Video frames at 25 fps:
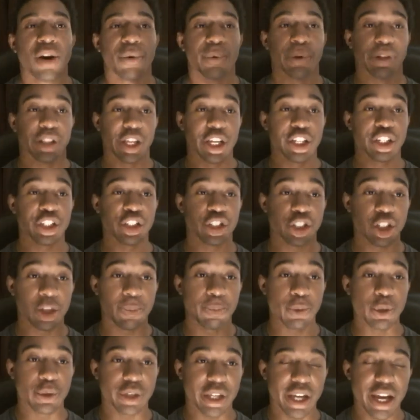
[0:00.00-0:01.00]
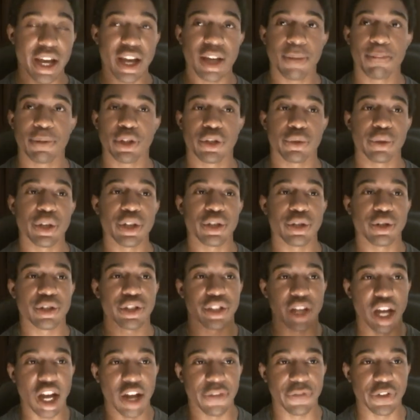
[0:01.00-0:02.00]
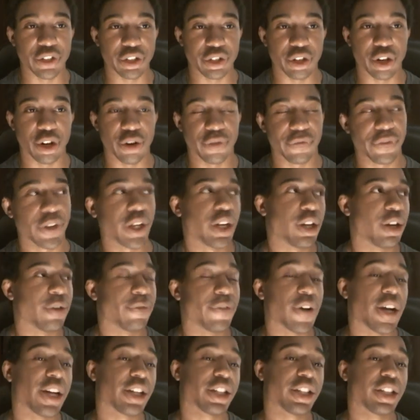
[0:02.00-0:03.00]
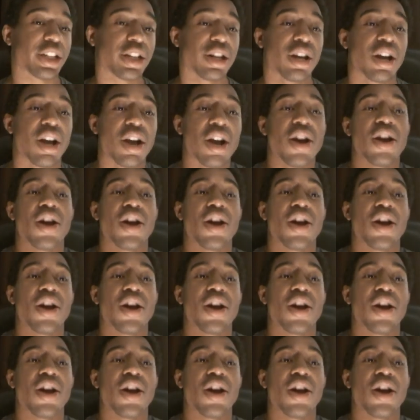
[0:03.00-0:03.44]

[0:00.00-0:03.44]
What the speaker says: relationship you can between yourself and your inferior function?